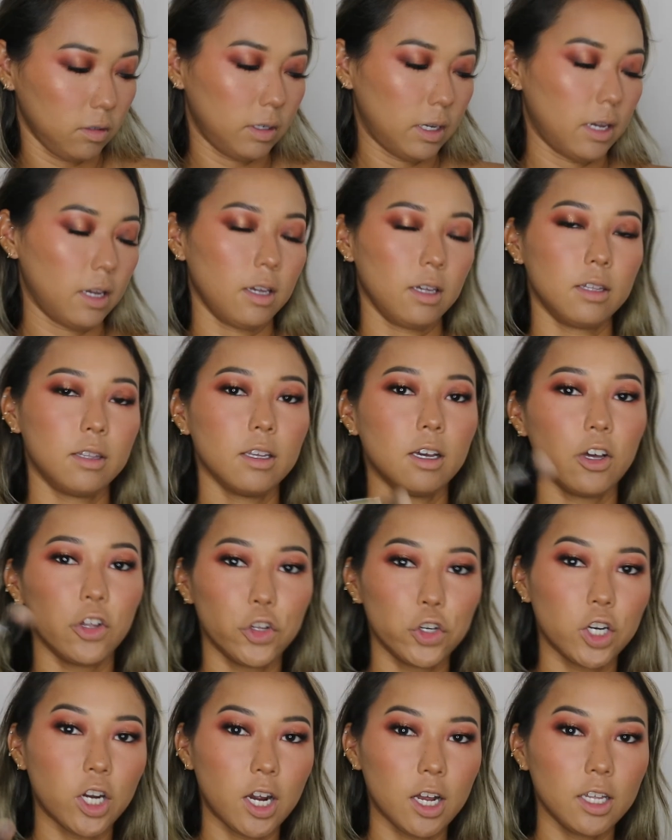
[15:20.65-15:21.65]
Okay, the
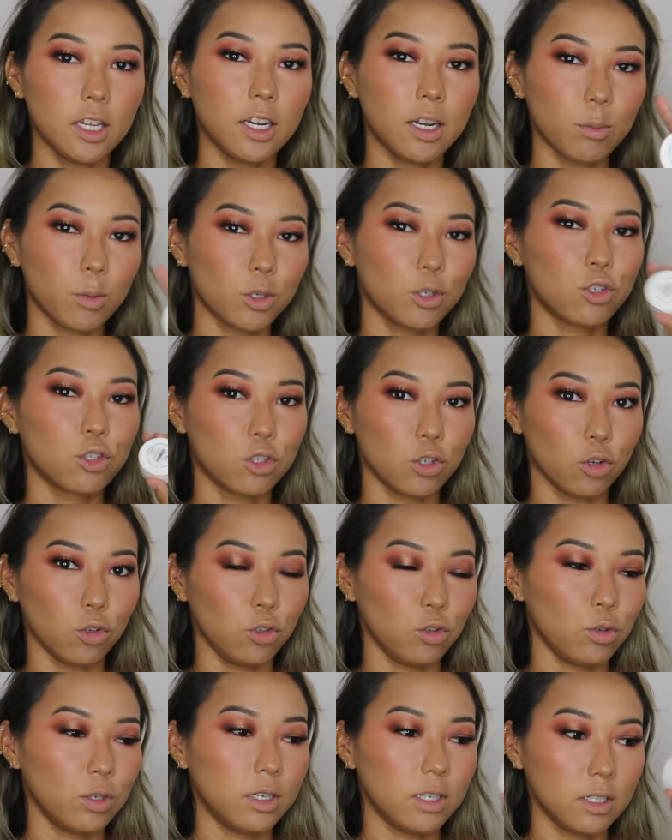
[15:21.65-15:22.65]
other highlight I'm going to show
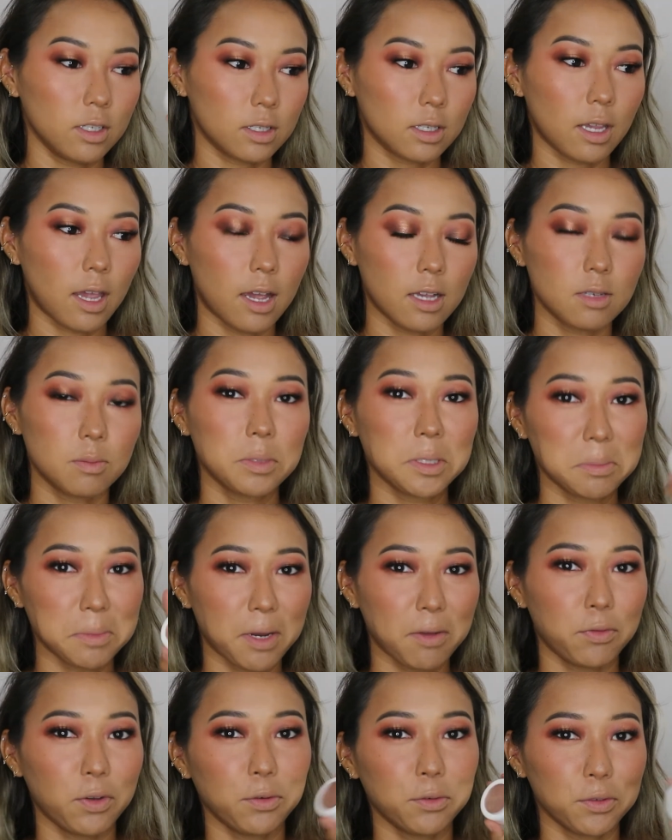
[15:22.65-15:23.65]
you has been
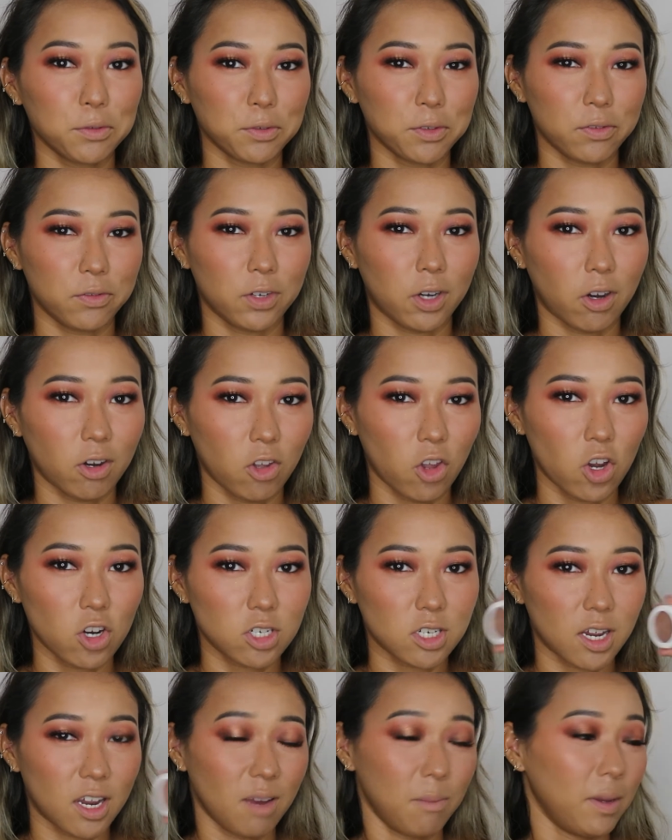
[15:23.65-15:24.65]
my favorite for a very long
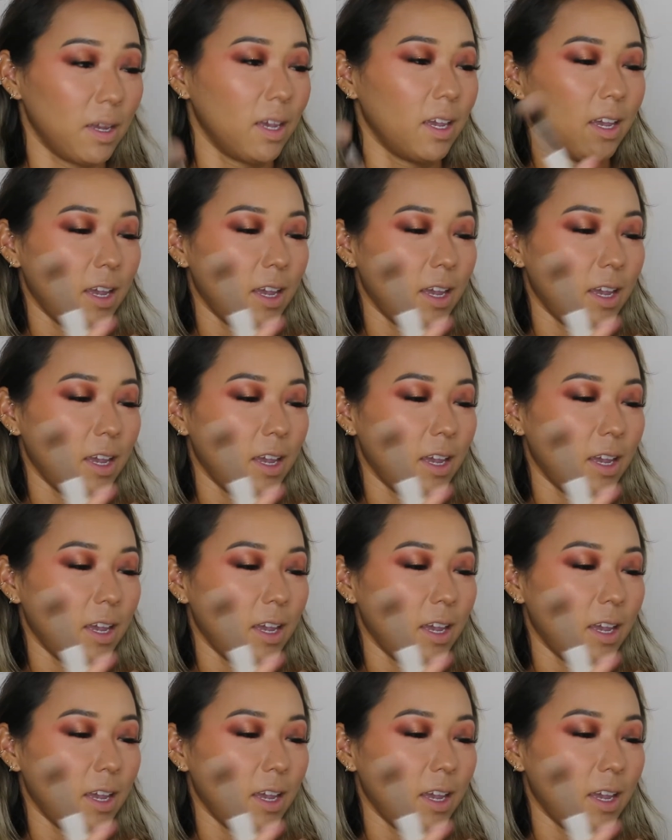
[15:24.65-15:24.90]
time.